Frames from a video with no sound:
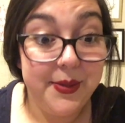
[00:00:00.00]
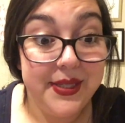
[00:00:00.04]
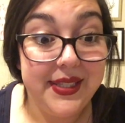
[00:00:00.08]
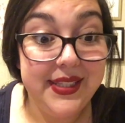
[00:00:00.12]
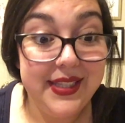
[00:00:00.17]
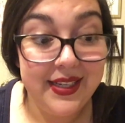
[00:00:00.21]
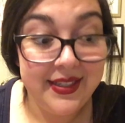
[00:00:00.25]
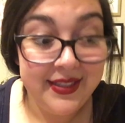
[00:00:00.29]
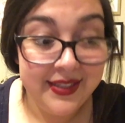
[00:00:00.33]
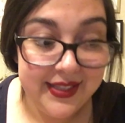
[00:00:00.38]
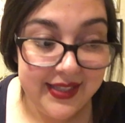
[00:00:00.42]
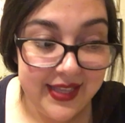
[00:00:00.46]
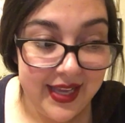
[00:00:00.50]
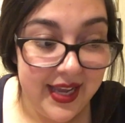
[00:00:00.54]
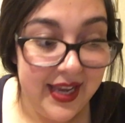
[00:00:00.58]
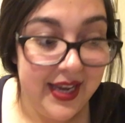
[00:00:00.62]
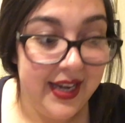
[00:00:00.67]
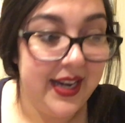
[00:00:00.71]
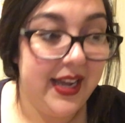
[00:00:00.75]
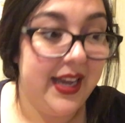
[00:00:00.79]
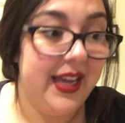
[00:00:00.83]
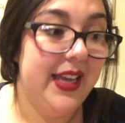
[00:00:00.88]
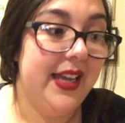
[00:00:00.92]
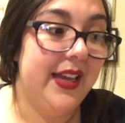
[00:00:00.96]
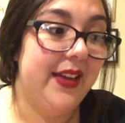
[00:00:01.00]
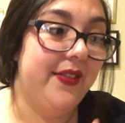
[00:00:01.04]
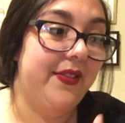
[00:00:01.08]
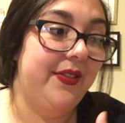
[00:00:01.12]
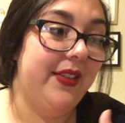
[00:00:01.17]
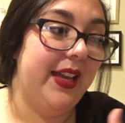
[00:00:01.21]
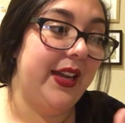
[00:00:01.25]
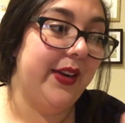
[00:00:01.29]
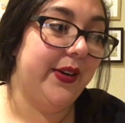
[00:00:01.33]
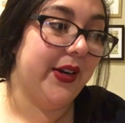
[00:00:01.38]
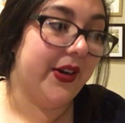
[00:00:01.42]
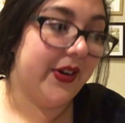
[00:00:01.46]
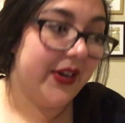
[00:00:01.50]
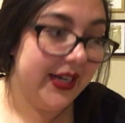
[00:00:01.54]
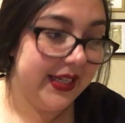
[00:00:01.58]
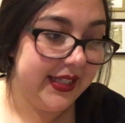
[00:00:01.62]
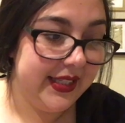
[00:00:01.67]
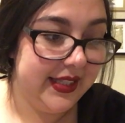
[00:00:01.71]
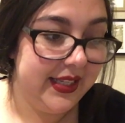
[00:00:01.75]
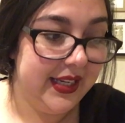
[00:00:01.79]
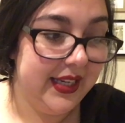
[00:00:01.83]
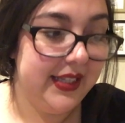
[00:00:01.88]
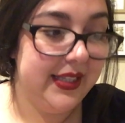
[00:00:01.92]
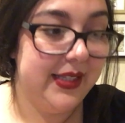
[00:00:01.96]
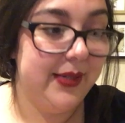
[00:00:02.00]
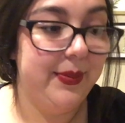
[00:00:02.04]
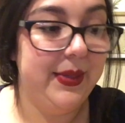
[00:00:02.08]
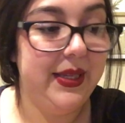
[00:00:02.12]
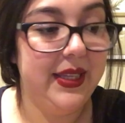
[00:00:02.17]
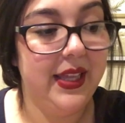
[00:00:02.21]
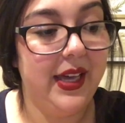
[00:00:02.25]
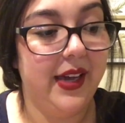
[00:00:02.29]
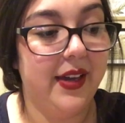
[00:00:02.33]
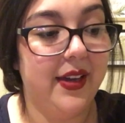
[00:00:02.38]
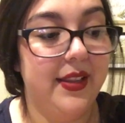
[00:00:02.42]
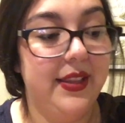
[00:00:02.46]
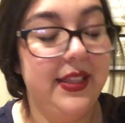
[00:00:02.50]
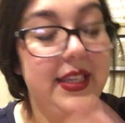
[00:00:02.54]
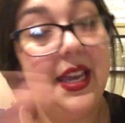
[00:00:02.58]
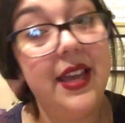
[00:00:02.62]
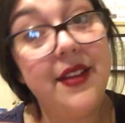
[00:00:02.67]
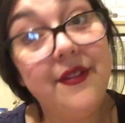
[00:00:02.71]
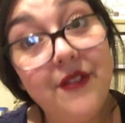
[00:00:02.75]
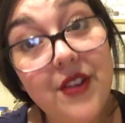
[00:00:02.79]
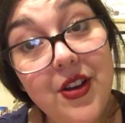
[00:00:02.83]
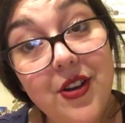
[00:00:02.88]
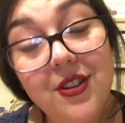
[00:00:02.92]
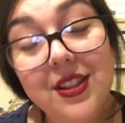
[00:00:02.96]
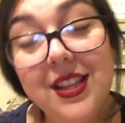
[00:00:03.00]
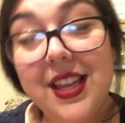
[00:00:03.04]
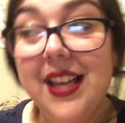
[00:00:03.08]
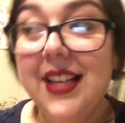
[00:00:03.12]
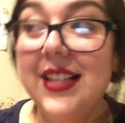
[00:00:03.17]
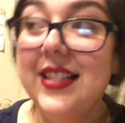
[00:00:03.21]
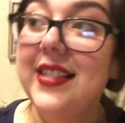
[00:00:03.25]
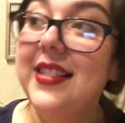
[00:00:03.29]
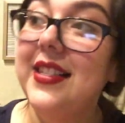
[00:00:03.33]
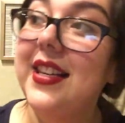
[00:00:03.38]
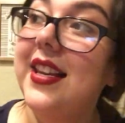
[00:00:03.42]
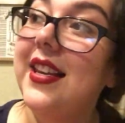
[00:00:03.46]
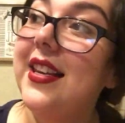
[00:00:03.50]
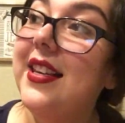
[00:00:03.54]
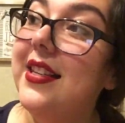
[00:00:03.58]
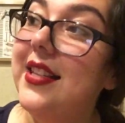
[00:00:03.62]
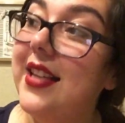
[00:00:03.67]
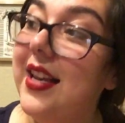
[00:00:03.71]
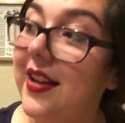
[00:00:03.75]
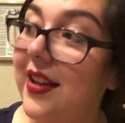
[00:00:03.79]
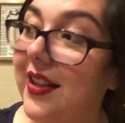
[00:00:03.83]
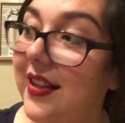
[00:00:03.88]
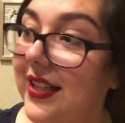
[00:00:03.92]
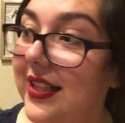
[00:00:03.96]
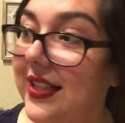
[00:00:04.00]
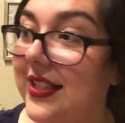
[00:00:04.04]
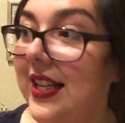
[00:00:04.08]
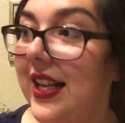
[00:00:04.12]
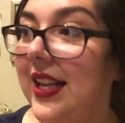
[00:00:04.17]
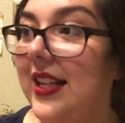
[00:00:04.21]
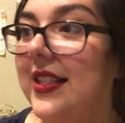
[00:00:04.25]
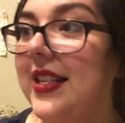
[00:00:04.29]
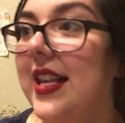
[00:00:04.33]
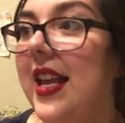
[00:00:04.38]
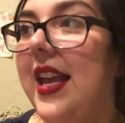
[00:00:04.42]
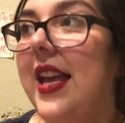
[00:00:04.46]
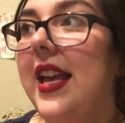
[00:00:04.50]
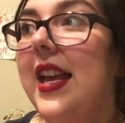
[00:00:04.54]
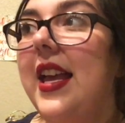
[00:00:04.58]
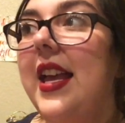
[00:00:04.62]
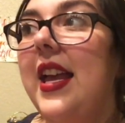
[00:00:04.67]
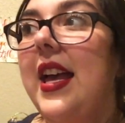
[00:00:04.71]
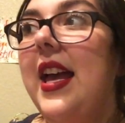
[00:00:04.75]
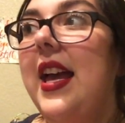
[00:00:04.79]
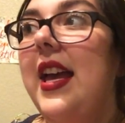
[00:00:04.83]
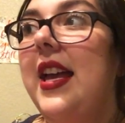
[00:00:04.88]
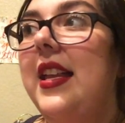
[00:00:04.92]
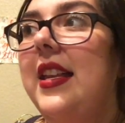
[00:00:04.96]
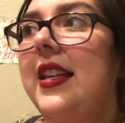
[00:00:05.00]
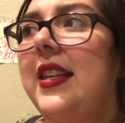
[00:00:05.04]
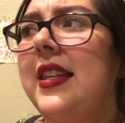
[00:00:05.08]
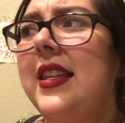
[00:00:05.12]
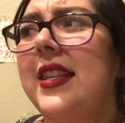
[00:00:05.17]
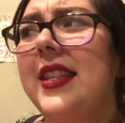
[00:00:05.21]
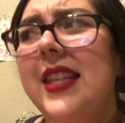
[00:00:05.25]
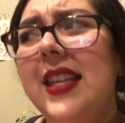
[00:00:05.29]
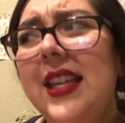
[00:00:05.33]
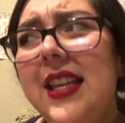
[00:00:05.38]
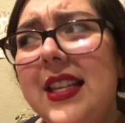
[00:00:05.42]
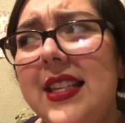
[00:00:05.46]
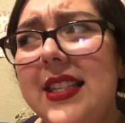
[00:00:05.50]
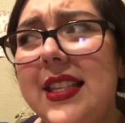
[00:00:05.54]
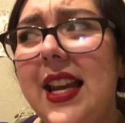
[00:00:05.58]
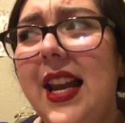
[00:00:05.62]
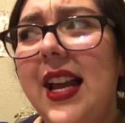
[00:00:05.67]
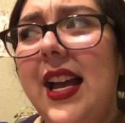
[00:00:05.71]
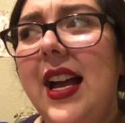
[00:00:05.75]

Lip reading: since then, I have like requested to be like on the info list and done all these things. And the thing is that I